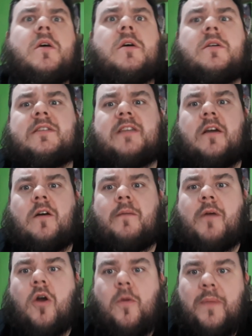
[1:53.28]
So
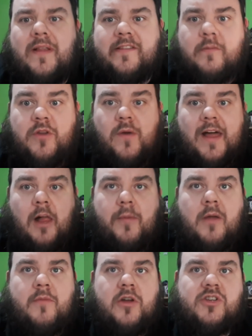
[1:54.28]
I'm hoping some new
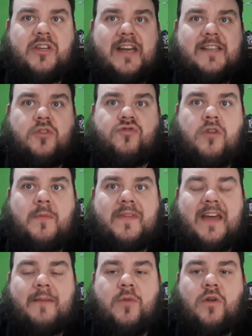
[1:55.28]
Hellboy merchandise will drop with
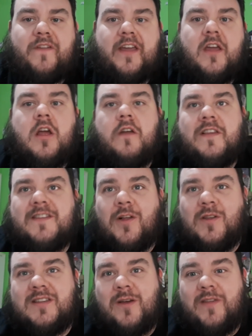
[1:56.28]
that movie. There's
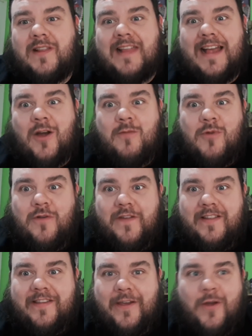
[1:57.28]
also the Lego
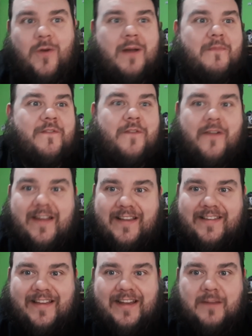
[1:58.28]
Movie two. I'm very
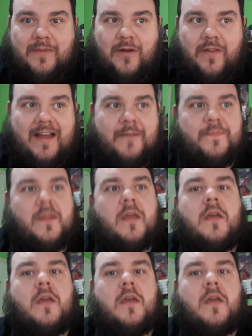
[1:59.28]
excited about that.